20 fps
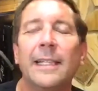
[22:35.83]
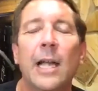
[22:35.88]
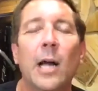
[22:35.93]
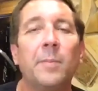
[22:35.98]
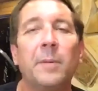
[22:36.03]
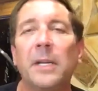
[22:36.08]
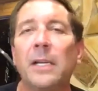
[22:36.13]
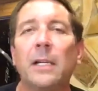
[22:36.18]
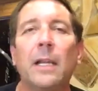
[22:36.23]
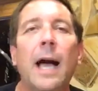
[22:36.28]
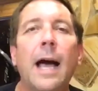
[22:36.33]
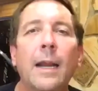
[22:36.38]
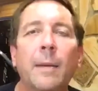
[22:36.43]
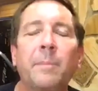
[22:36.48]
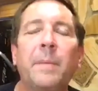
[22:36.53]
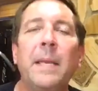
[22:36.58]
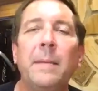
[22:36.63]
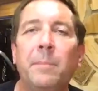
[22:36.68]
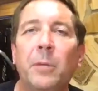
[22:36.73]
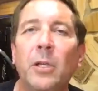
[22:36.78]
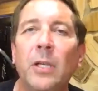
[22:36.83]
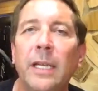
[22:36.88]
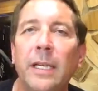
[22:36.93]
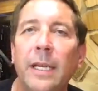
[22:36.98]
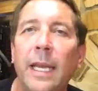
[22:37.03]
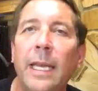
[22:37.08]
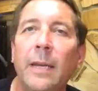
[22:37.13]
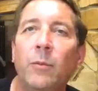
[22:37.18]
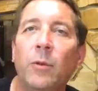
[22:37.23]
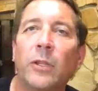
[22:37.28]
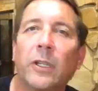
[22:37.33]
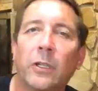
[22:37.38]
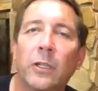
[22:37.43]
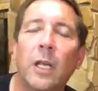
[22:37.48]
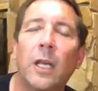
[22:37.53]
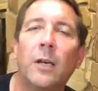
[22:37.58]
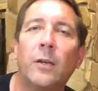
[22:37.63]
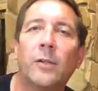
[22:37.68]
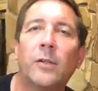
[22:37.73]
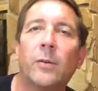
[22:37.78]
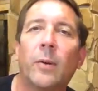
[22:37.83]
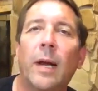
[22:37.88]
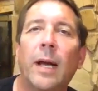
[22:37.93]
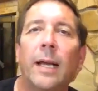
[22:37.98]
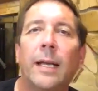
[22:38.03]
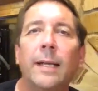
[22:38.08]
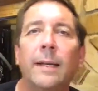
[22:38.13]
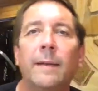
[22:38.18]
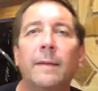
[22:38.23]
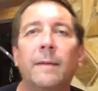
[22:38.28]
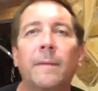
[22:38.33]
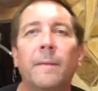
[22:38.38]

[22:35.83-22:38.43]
helping a lot of people in need with clothes, right?